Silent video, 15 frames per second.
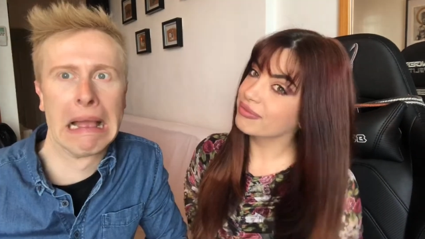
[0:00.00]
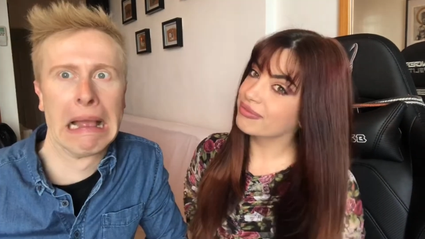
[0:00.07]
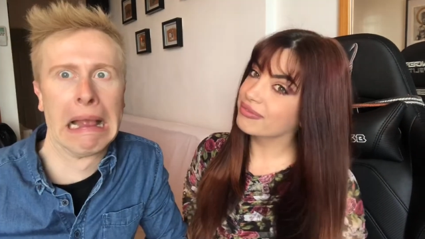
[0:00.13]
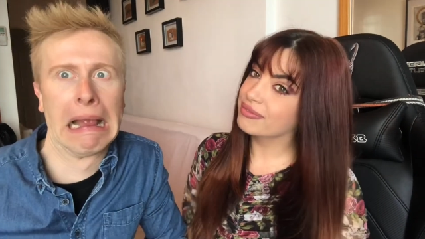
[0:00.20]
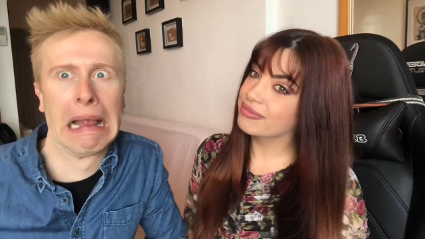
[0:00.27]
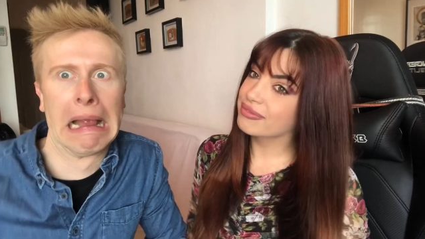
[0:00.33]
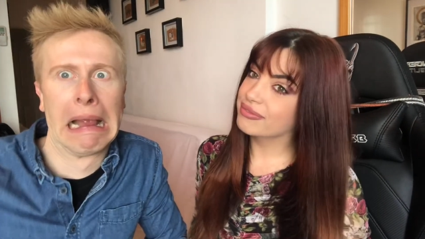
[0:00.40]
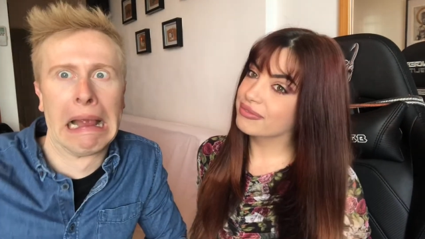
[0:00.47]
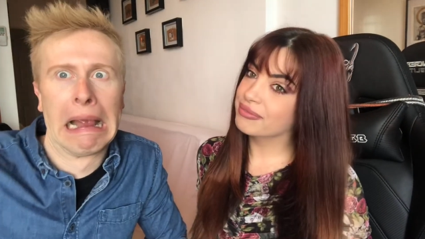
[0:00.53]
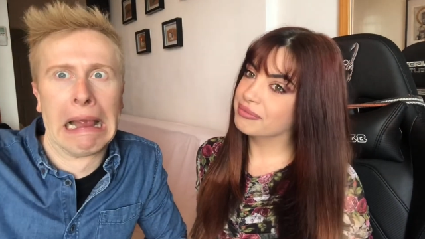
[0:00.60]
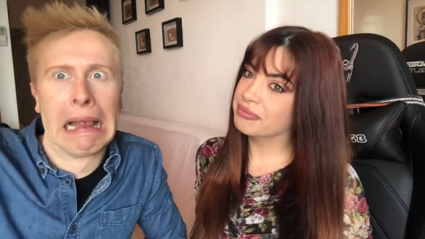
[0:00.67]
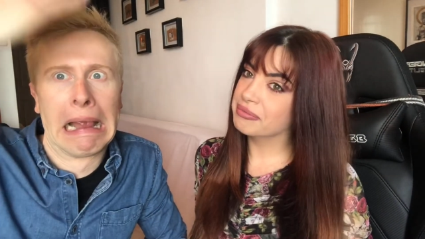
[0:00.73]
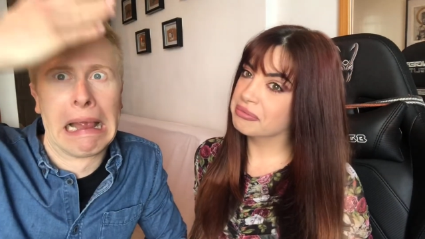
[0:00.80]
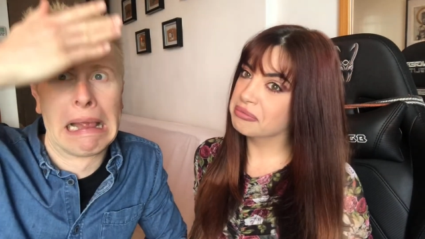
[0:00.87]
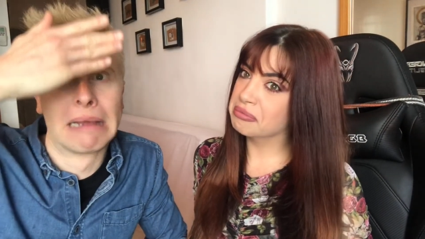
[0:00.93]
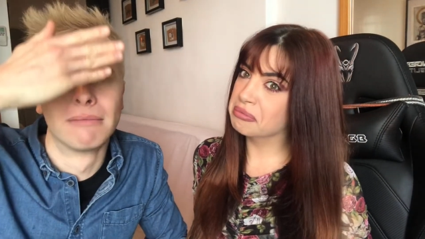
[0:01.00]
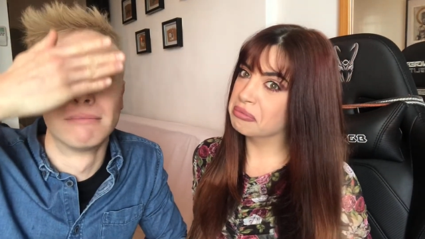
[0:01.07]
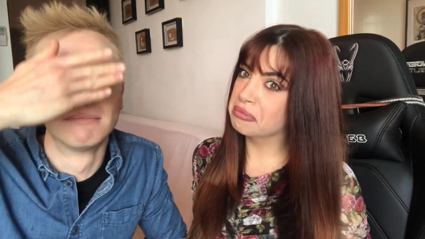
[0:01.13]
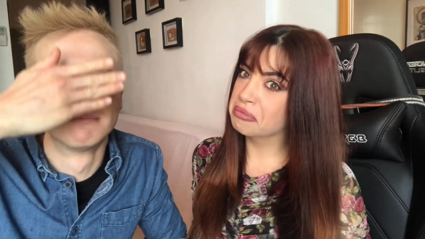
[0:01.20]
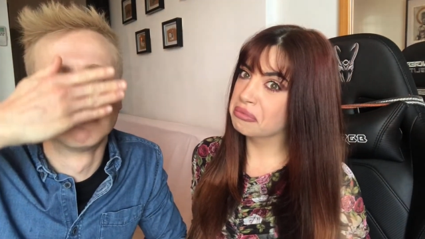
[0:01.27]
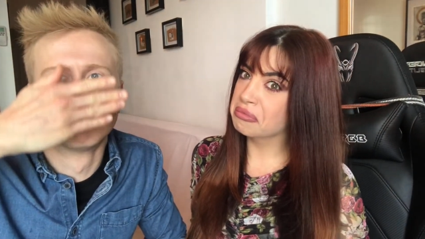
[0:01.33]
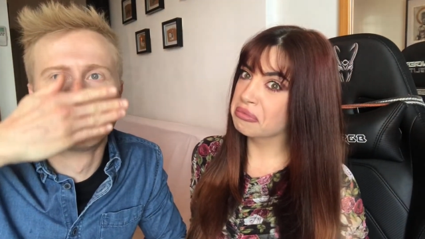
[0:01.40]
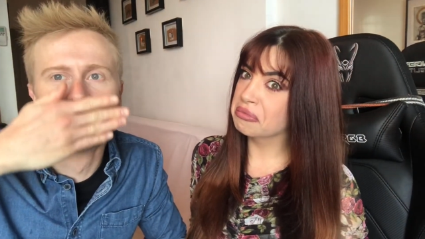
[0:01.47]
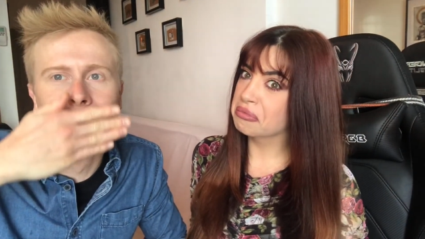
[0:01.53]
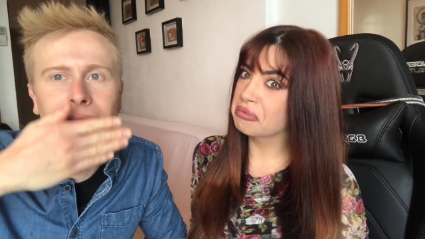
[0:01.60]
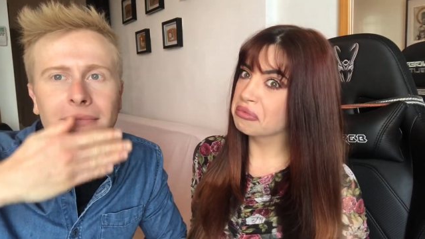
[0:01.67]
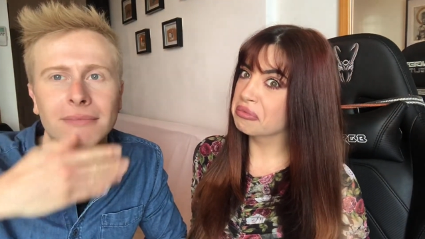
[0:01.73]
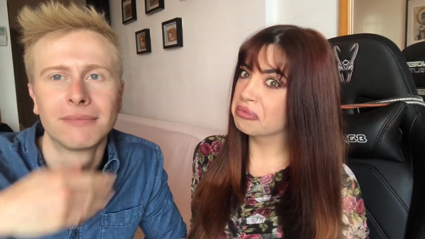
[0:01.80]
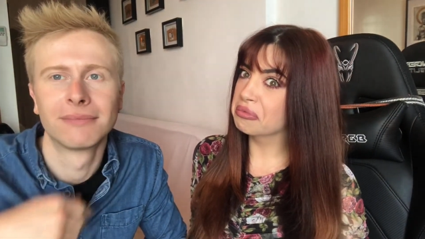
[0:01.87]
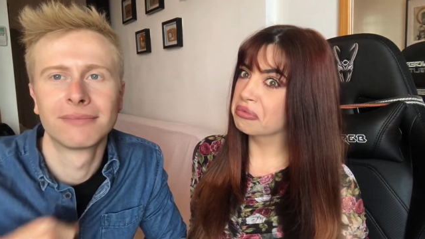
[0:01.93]

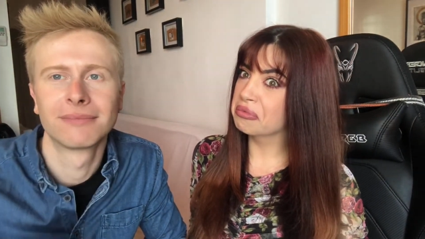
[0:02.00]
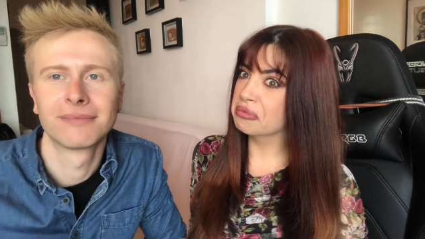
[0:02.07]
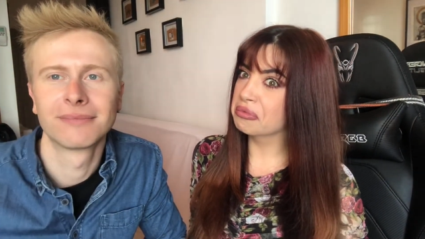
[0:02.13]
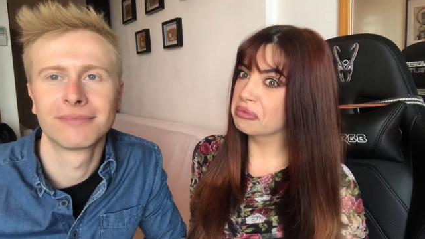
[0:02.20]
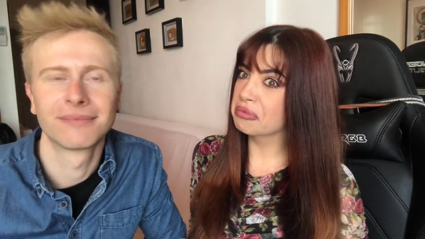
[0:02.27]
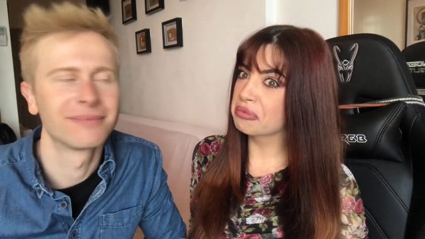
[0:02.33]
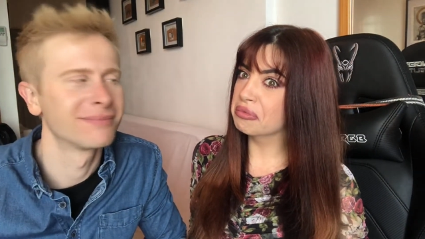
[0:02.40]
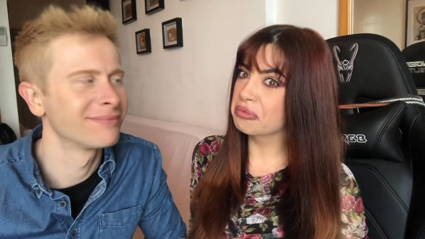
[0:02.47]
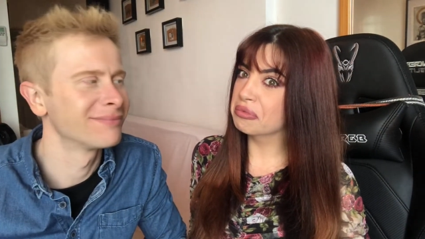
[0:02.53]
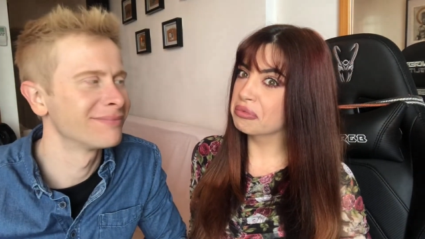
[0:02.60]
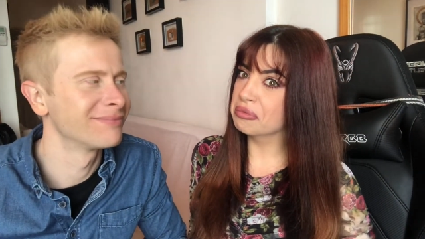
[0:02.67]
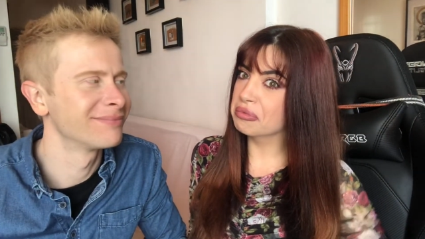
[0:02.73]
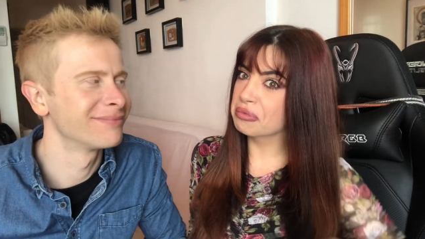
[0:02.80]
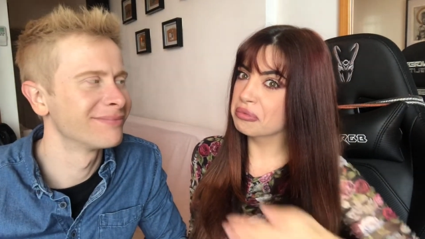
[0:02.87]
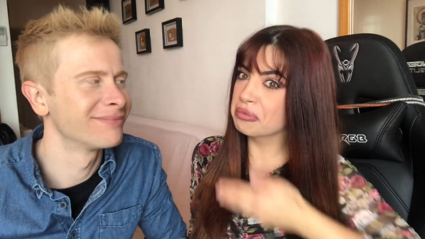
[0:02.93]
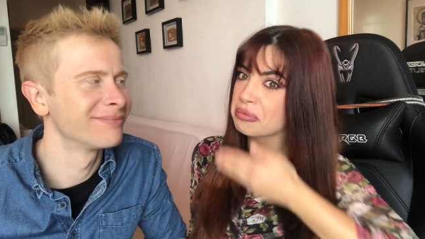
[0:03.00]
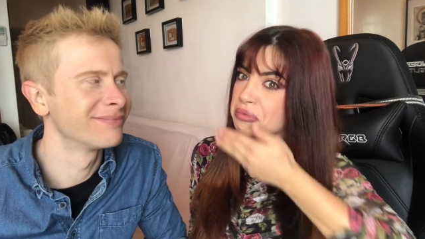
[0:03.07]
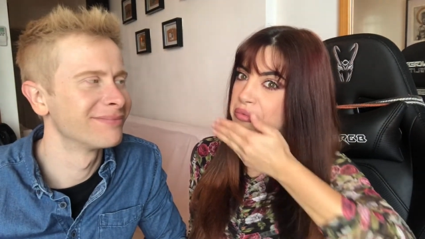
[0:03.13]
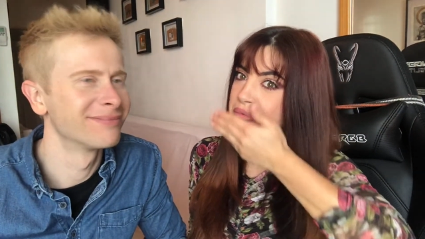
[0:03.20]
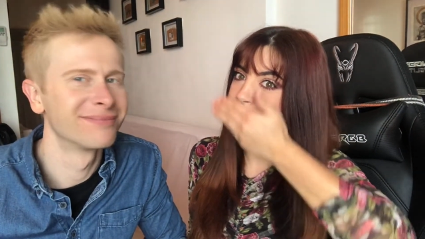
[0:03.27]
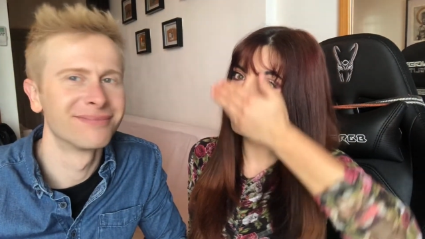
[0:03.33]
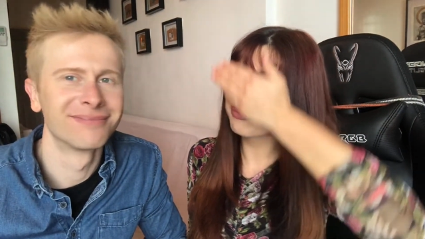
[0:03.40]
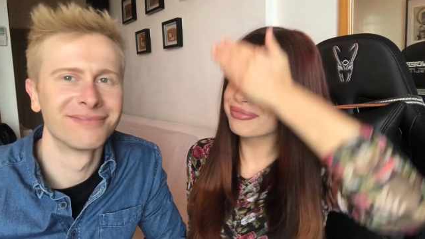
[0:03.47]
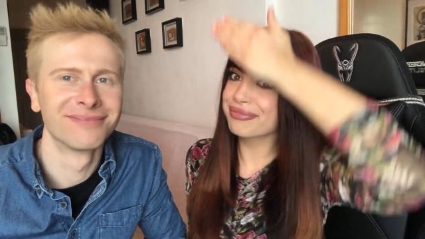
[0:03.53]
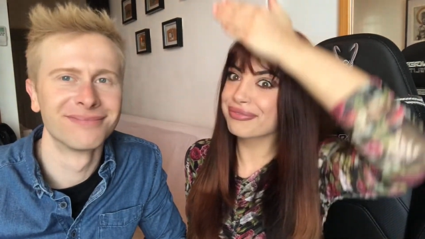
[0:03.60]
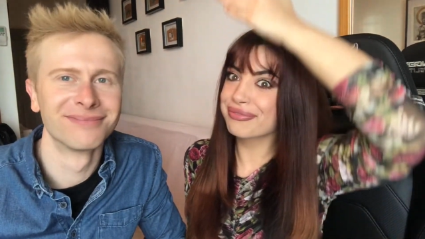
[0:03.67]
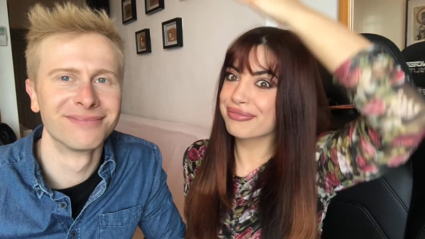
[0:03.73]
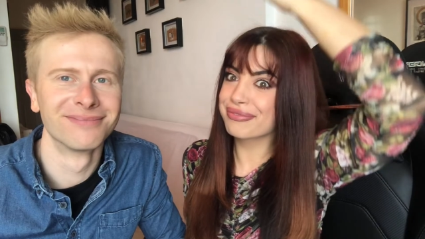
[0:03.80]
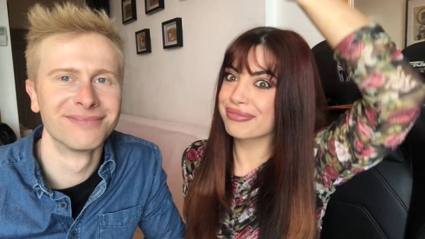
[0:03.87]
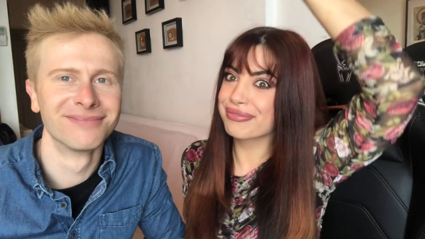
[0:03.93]

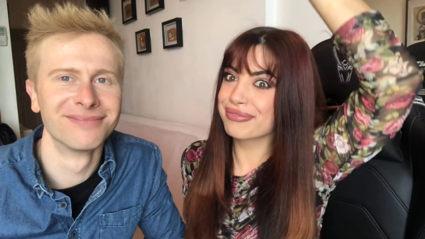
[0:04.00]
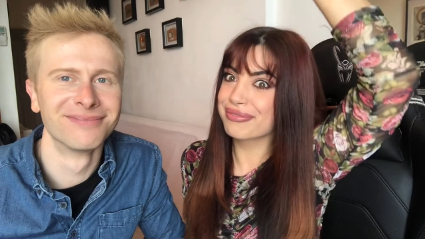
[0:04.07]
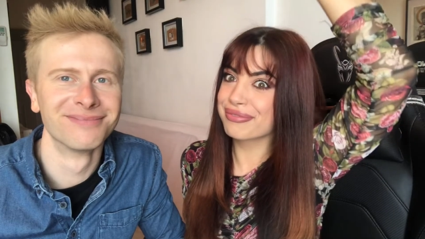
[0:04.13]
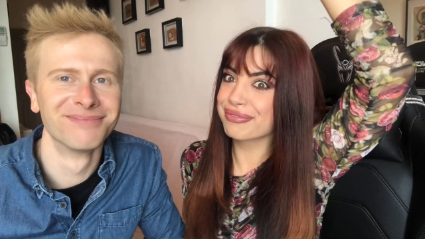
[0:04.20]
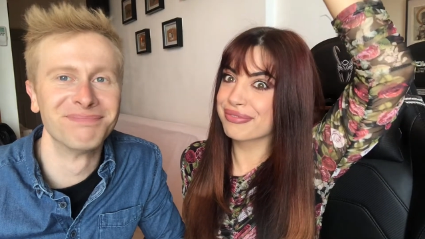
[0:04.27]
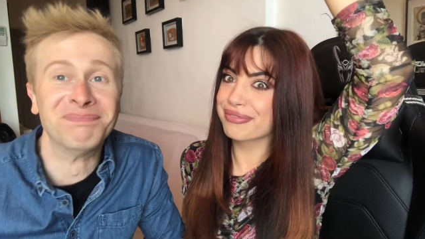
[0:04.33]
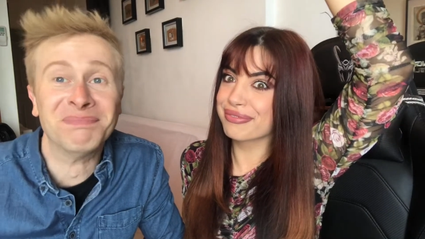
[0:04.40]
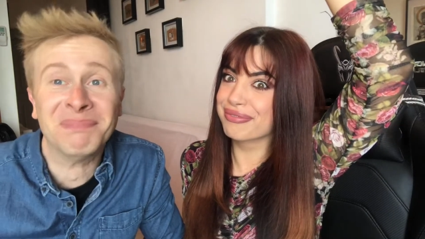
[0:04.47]
No one is speaking in this clip.